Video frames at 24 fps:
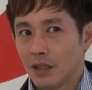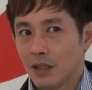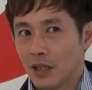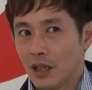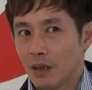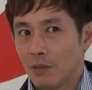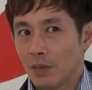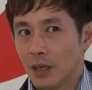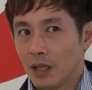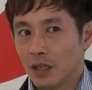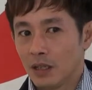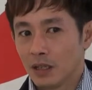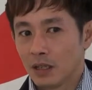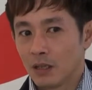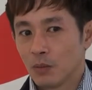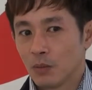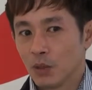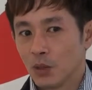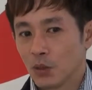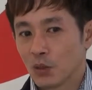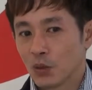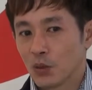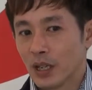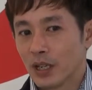am I
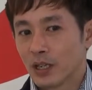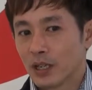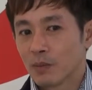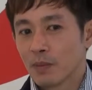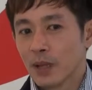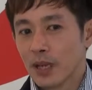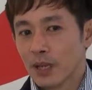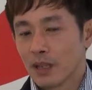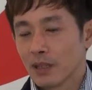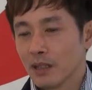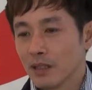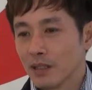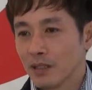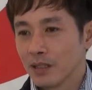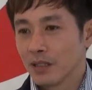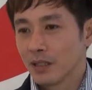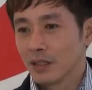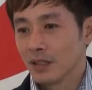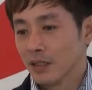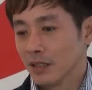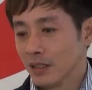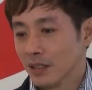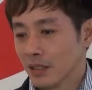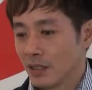supposed to expect this?
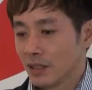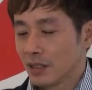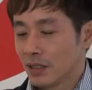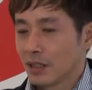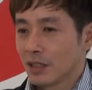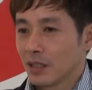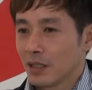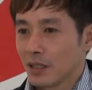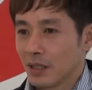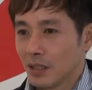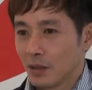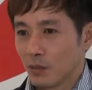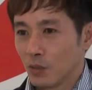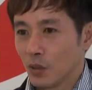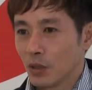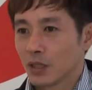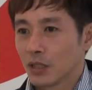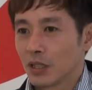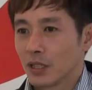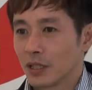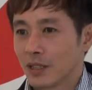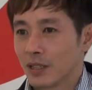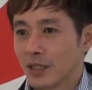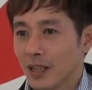Is this
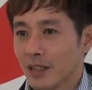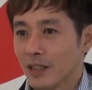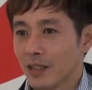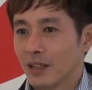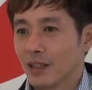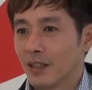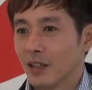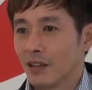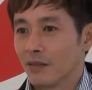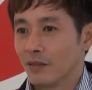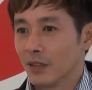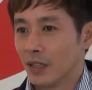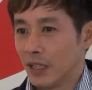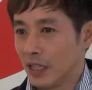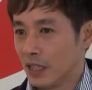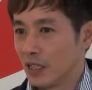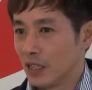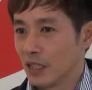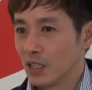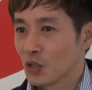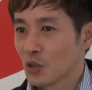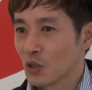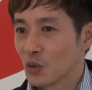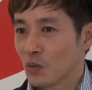supposed the standard of the
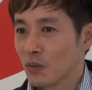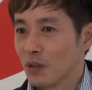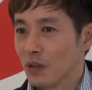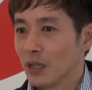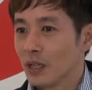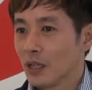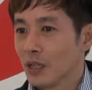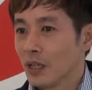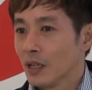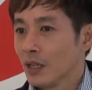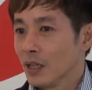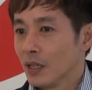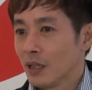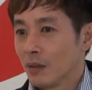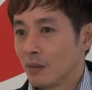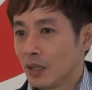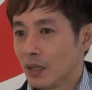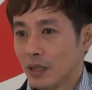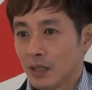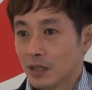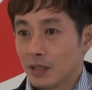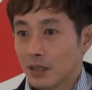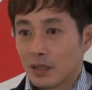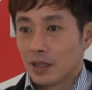industry?
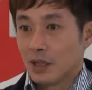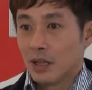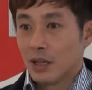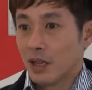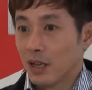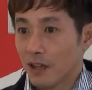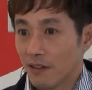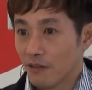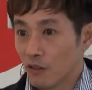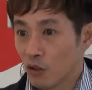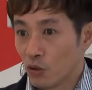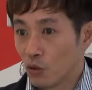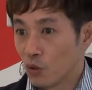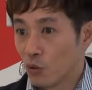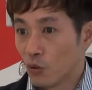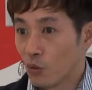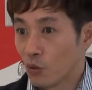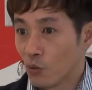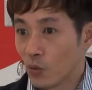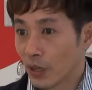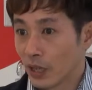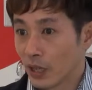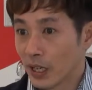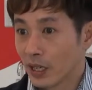Because I have no
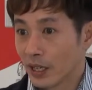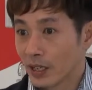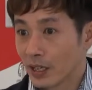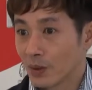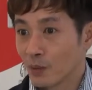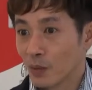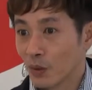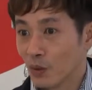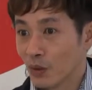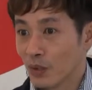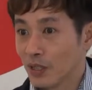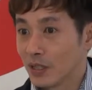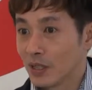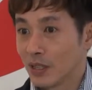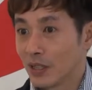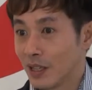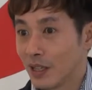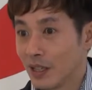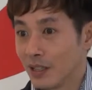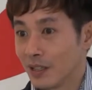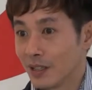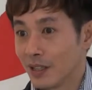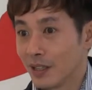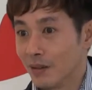working experience in
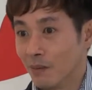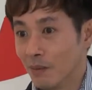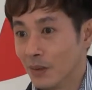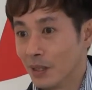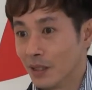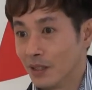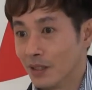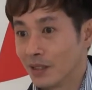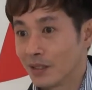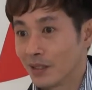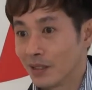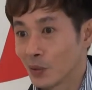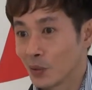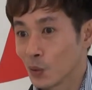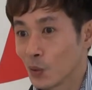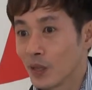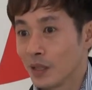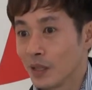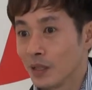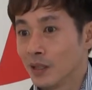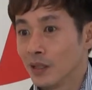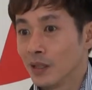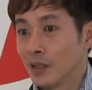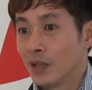other companies as
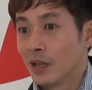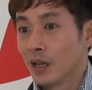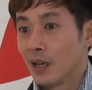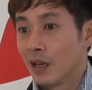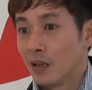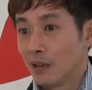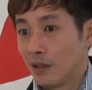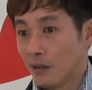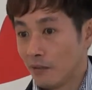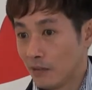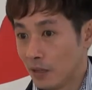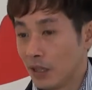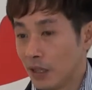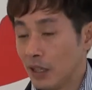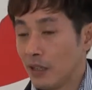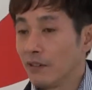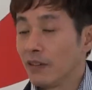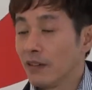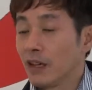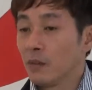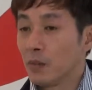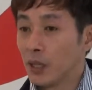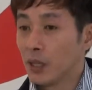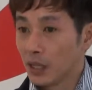well. However,
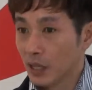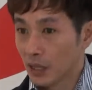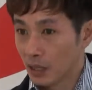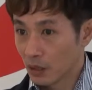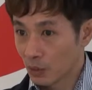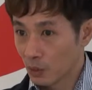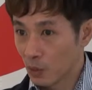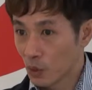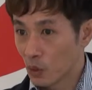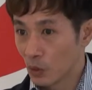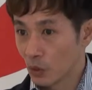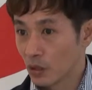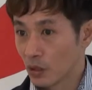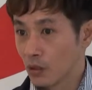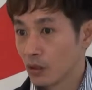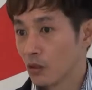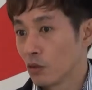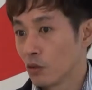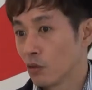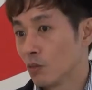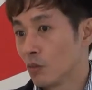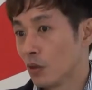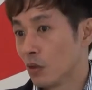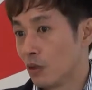if I've been exposed
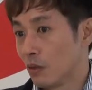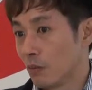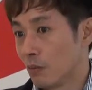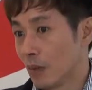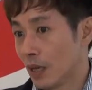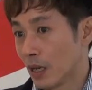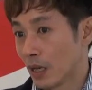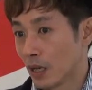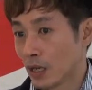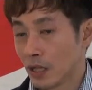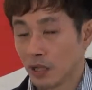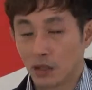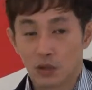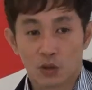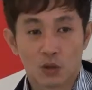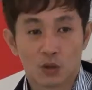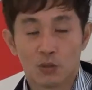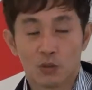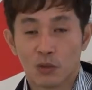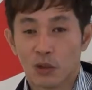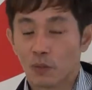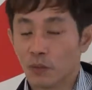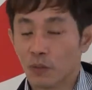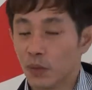to more markets,
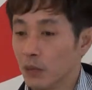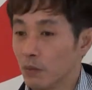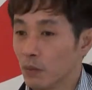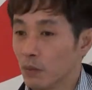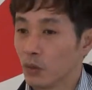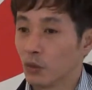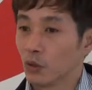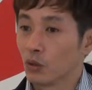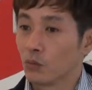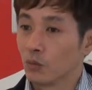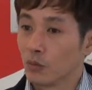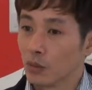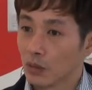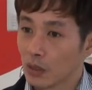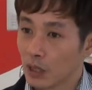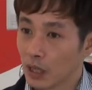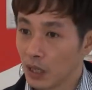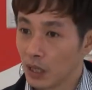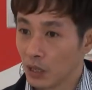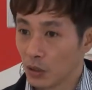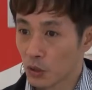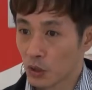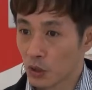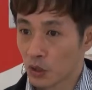to more people, to more
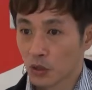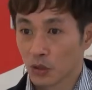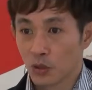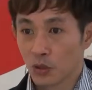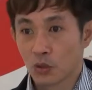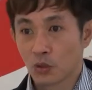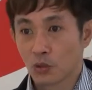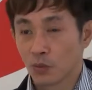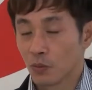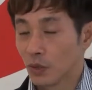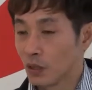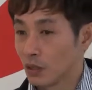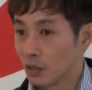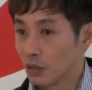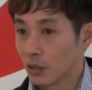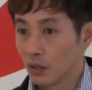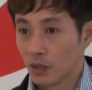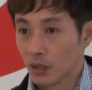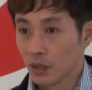cultures, to more